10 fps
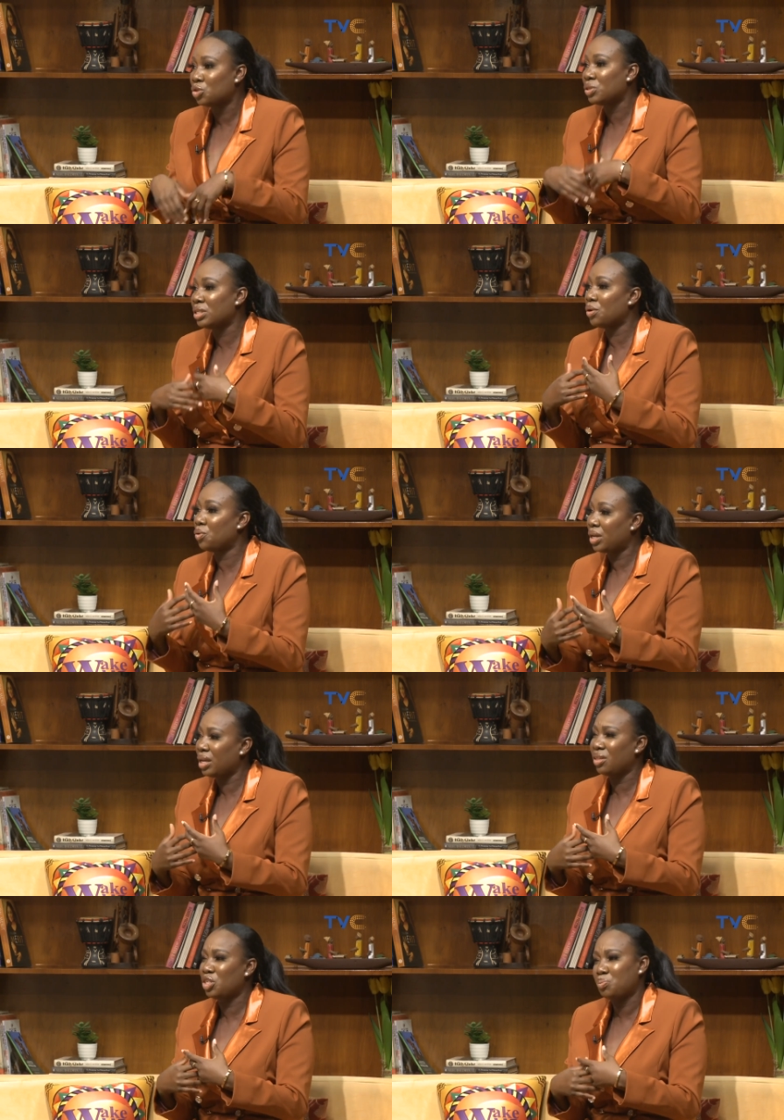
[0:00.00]
to say,
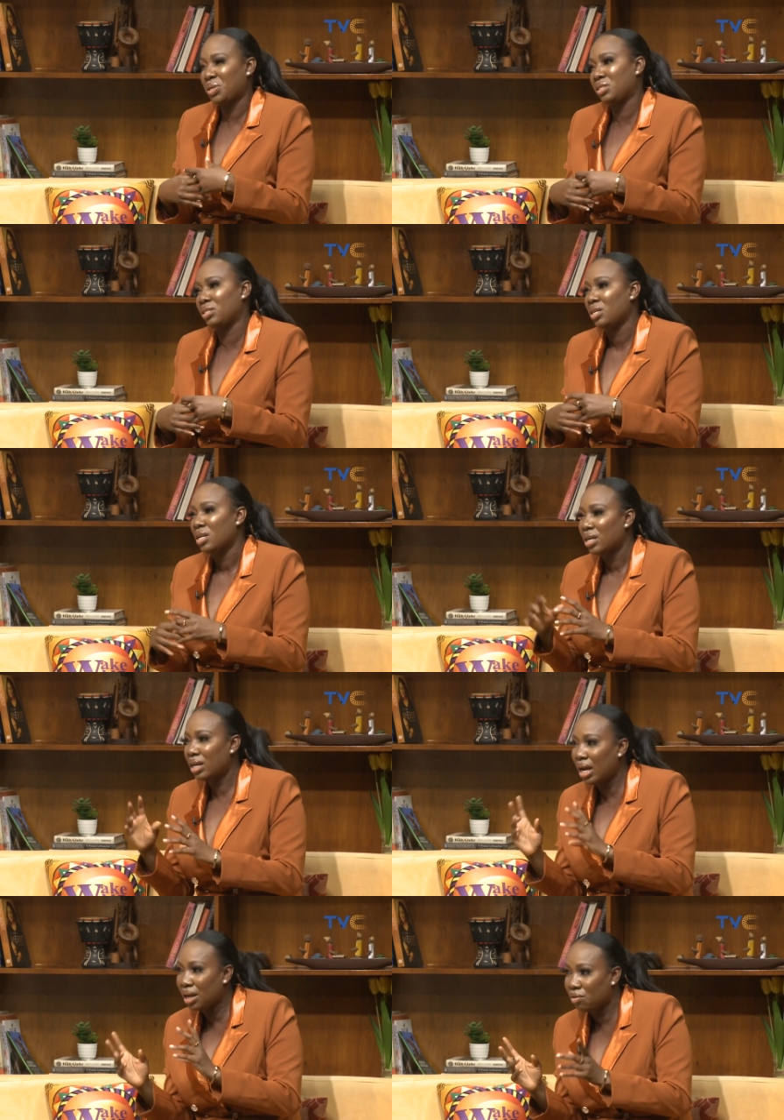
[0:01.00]
okay, this person
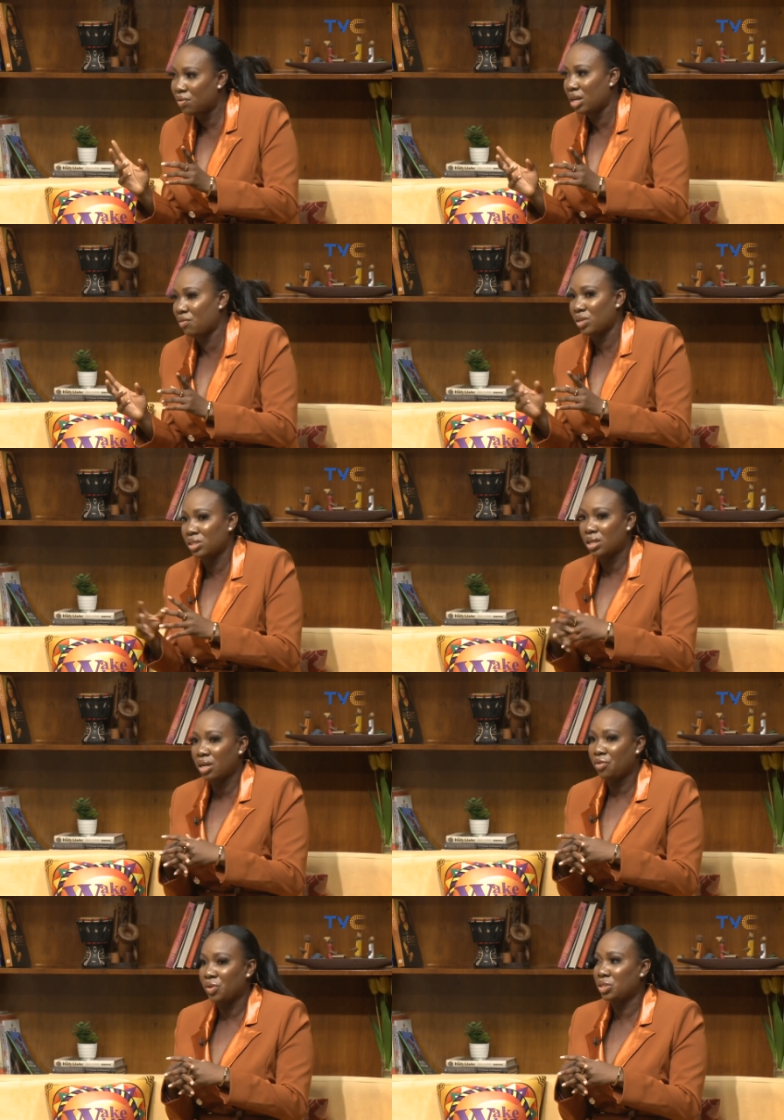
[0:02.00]
kind of have
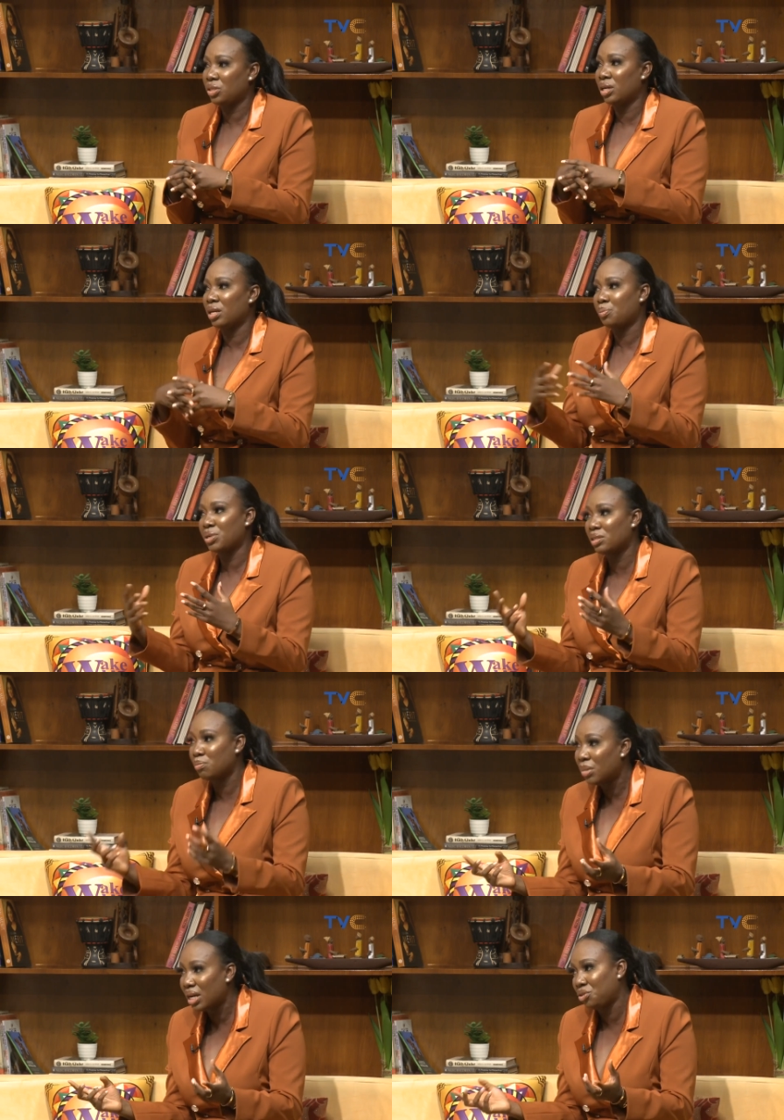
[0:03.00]
integrity, and the person
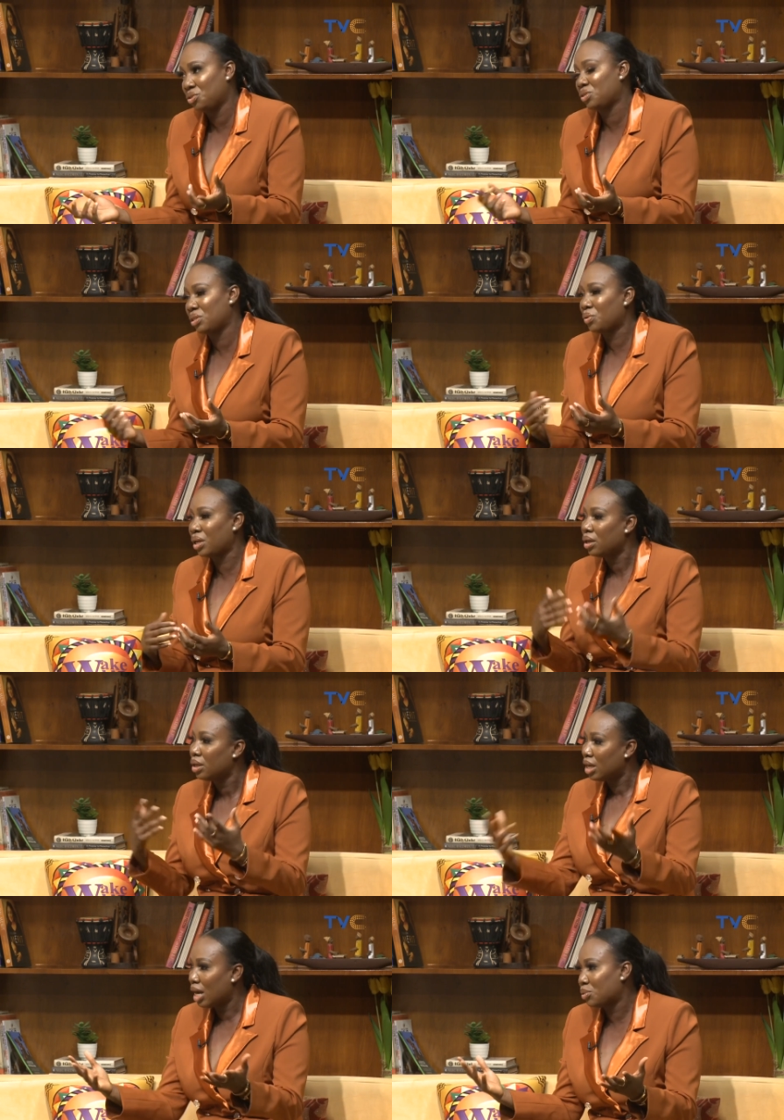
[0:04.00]
might just say, okay,
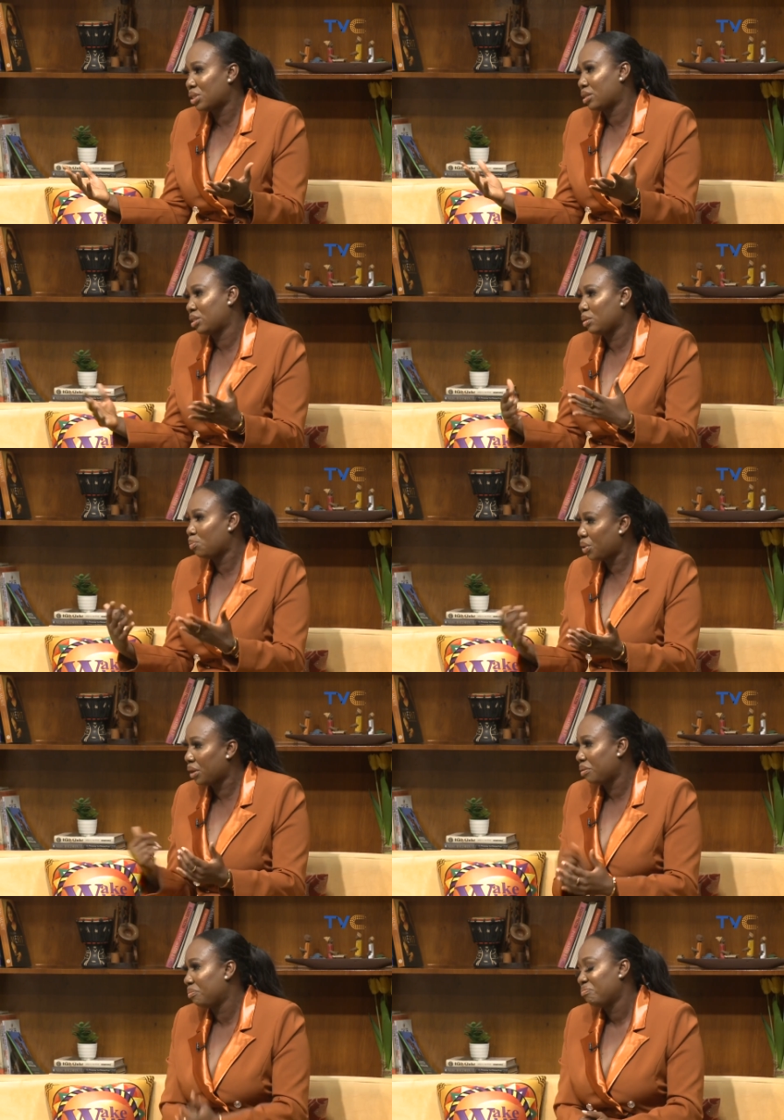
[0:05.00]
I'm starting,
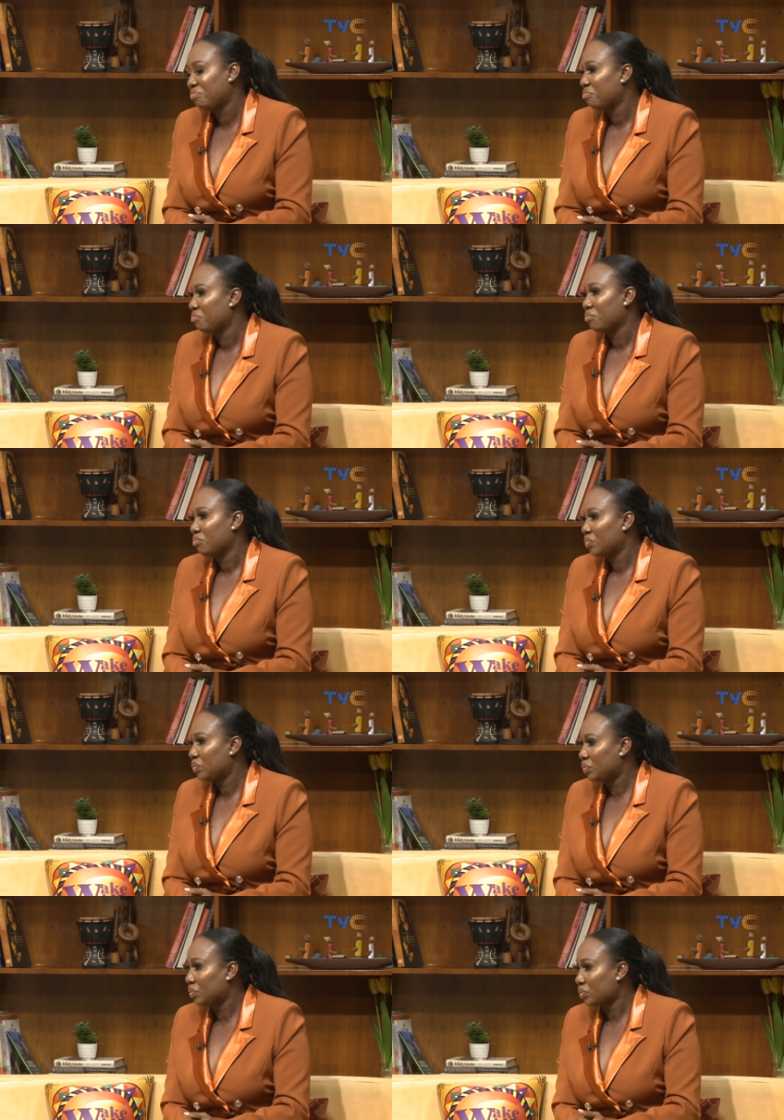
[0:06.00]
pay. Okay, for
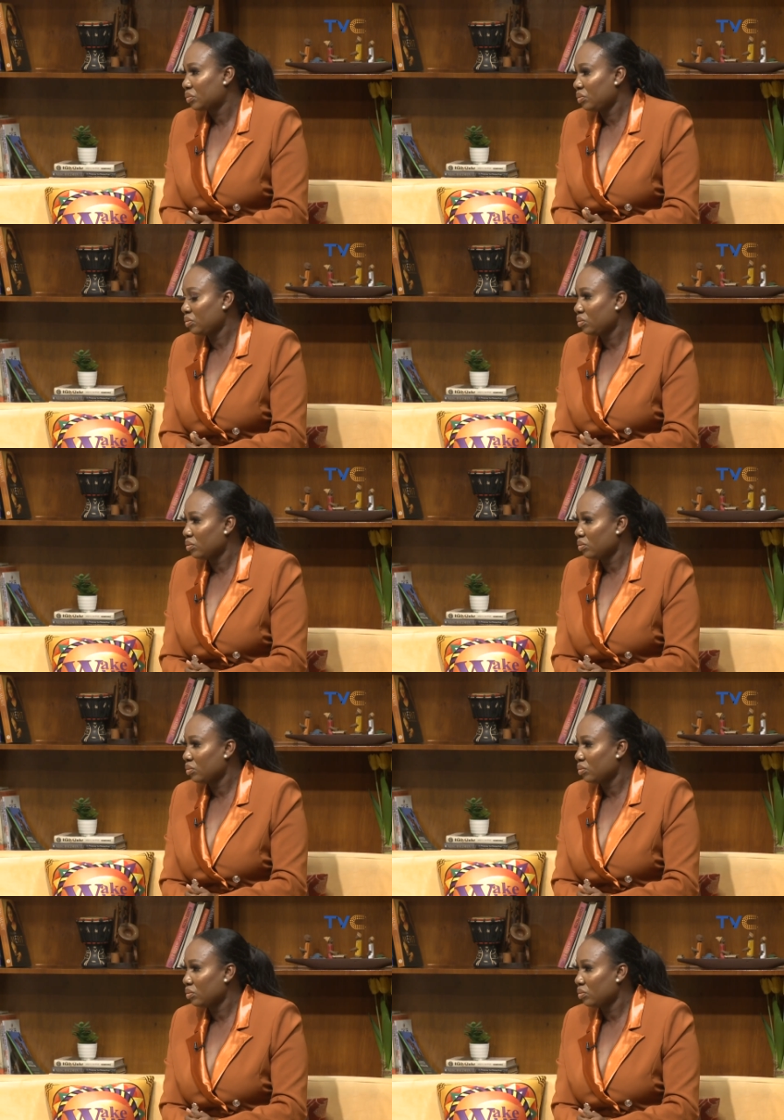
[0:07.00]
now, offline or